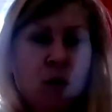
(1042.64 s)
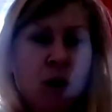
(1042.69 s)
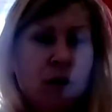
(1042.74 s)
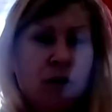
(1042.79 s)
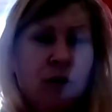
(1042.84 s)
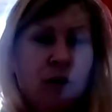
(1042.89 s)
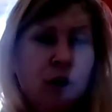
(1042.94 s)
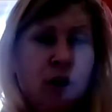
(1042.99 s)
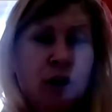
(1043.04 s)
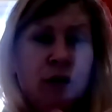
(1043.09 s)
work
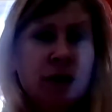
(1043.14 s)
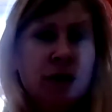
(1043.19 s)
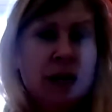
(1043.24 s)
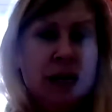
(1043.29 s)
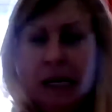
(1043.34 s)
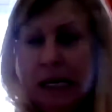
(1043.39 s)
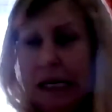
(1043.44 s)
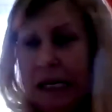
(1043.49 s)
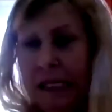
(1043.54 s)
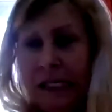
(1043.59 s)
on over
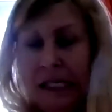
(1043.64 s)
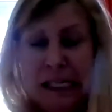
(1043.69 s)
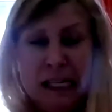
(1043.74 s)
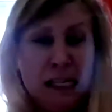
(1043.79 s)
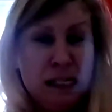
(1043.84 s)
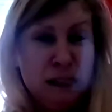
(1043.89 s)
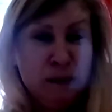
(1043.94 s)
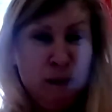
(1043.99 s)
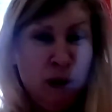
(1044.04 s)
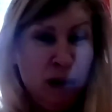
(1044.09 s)
6
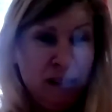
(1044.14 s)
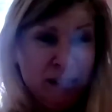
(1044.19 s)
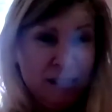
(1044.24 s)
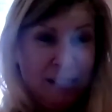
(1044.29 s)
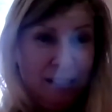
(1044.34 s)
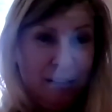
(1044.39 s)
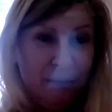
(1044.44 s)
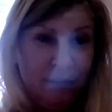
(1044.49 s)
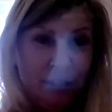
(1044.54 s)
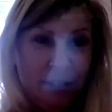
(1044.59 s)
months
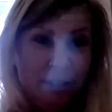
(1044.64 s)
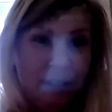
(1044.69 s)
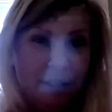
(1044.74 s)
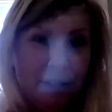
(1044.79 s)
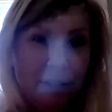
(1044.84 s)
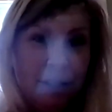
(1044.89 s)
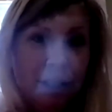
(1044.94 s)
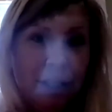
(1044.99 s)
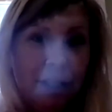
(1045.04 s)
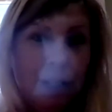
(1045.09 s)
even,
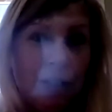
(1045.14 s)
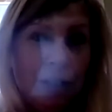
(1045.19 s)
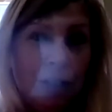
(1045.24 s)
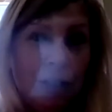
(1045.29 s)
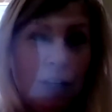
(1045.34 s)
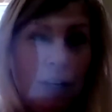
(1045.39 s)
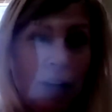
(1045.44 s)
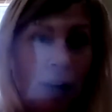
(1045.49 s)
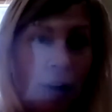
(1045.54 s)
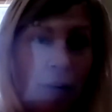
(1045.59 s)
you
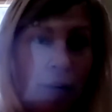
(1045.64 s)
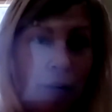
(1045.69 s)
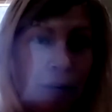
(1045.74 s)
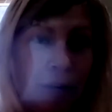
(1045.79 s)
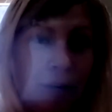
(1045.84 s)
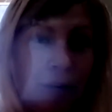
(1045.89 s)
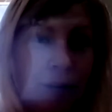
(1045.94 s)
know, right.